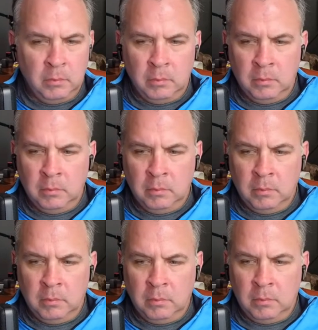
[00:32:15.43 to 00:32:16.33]

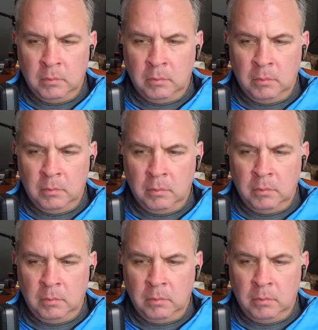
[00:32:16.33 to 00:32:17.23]

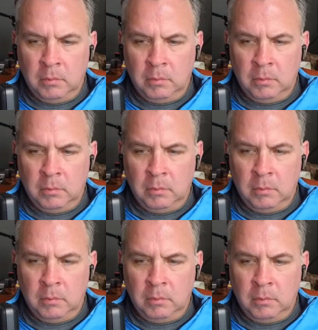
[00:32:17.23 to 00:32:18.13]

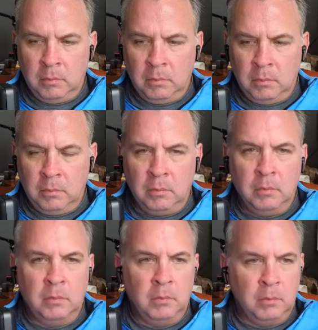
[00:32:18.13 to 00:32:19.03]

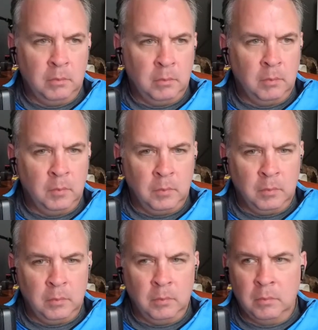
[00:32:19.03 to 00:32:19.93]

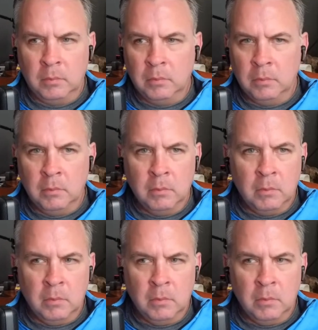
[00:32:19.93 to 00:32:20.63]
No words are spoken by the person on screen.